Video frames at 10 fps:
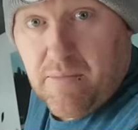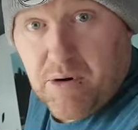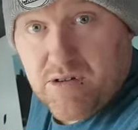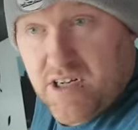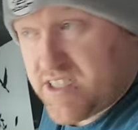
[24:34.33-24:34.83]
I
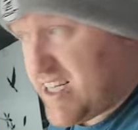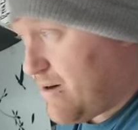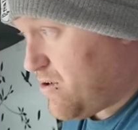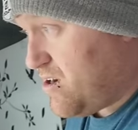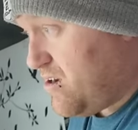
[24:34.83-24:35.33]
booked onto
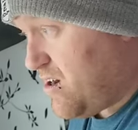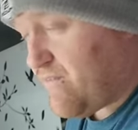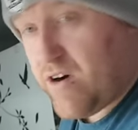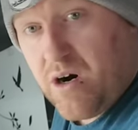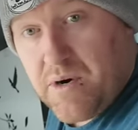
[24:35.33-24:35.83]
that one.
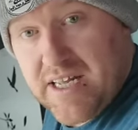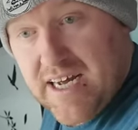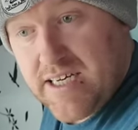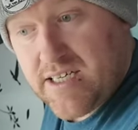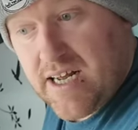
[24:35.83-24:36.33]
I forgot where
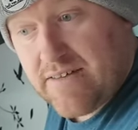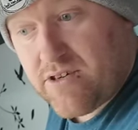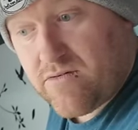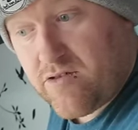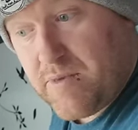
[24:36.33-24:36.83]
that is. I'll
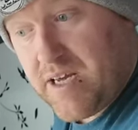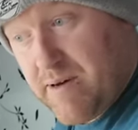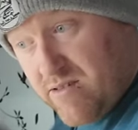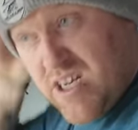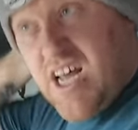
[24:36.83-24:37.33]
have to look through my
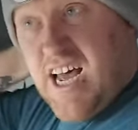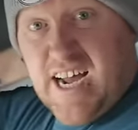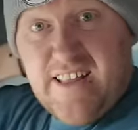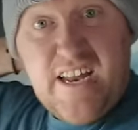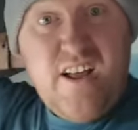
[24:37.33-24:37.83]
emails.
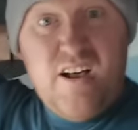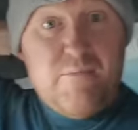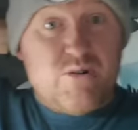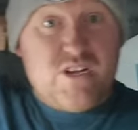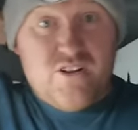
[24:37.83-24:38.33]
And then
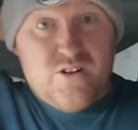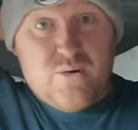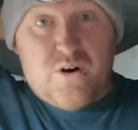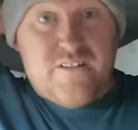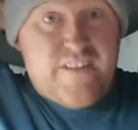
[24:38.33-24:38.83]
booked on
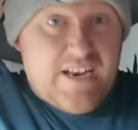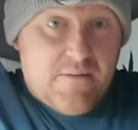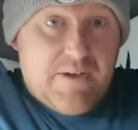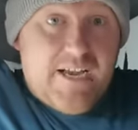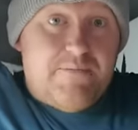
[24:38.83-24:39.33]
another one at the
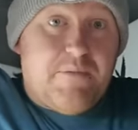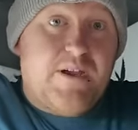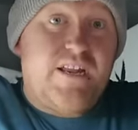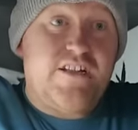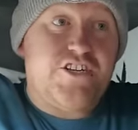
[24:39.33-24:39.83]
end of May,
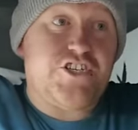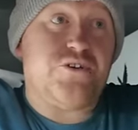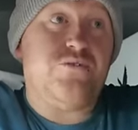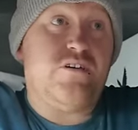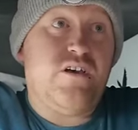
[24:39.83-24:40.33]
beginning of
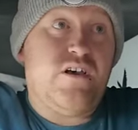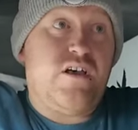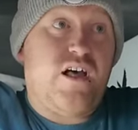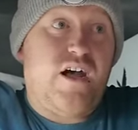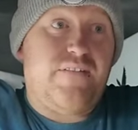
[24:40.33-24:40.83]
June.
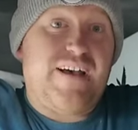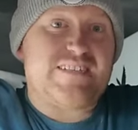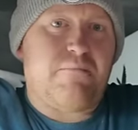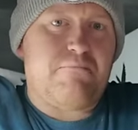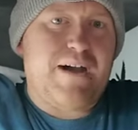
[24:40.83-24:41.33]
Uh,
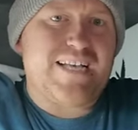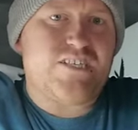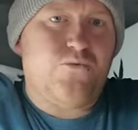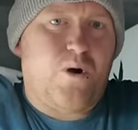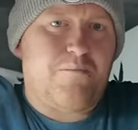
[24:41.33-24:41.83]
that's a
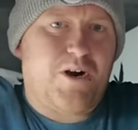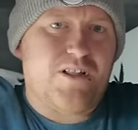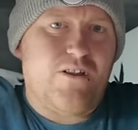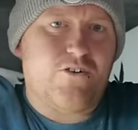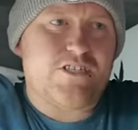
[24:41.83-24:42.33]
massive one
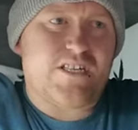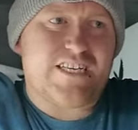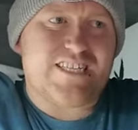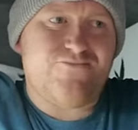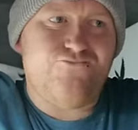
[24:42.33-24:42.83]
by the looks of
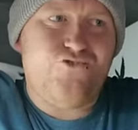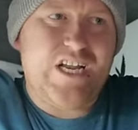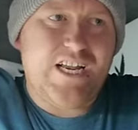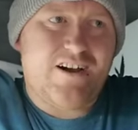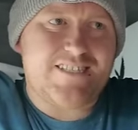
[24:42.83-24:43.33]
things. I didn't
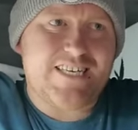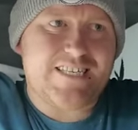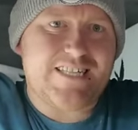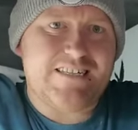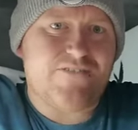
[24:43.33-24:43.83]
realise
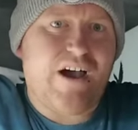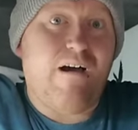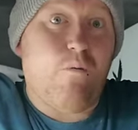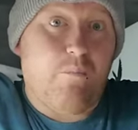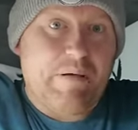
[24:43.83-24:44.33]
the extent of
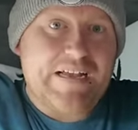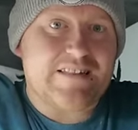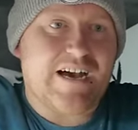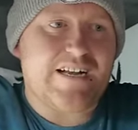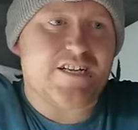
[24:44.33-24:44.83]
how
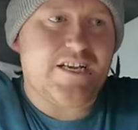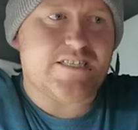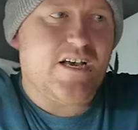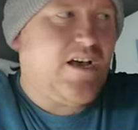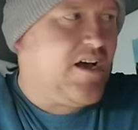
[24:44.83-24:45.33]
big that
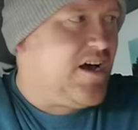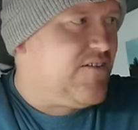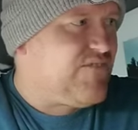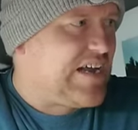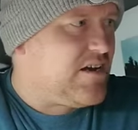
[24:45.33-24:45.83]
actually is.
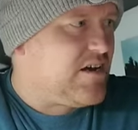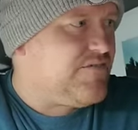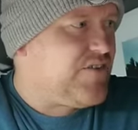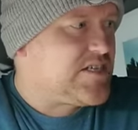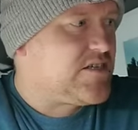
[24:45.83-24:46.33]
Uh, Van
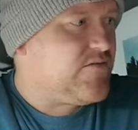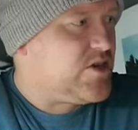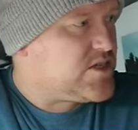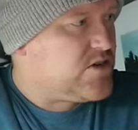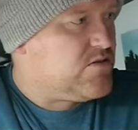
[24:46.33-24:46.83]
Life
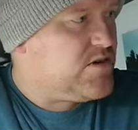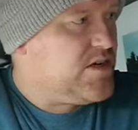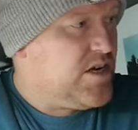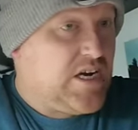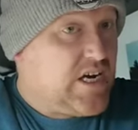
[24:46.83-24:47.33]
Festival, it's
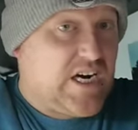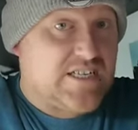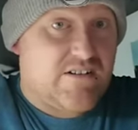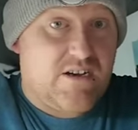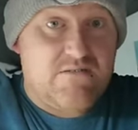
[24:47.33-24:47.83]
called.
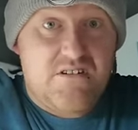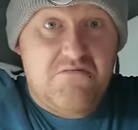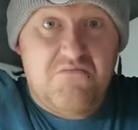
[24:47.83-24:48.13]
I don't know.